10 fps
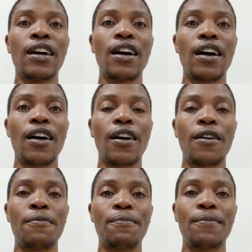
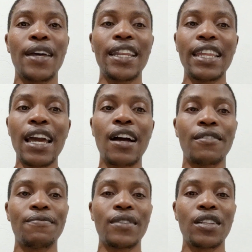And yeah,
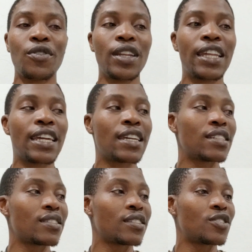it really
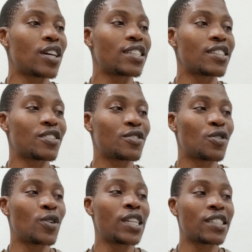is a tragic
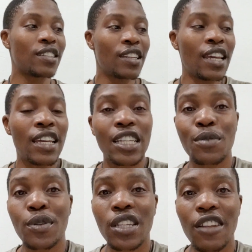situation,
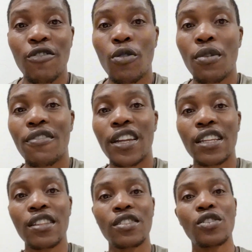especially for Bafana
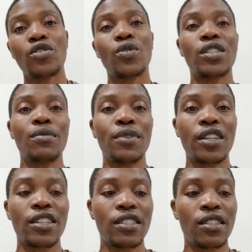in this situation,
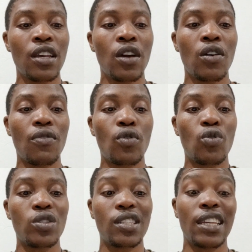because, of
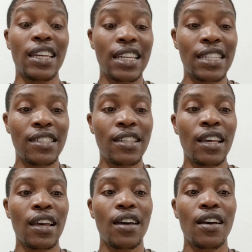course, he is
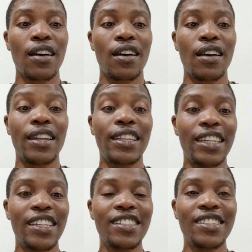
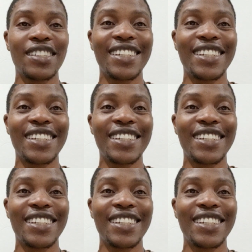definitely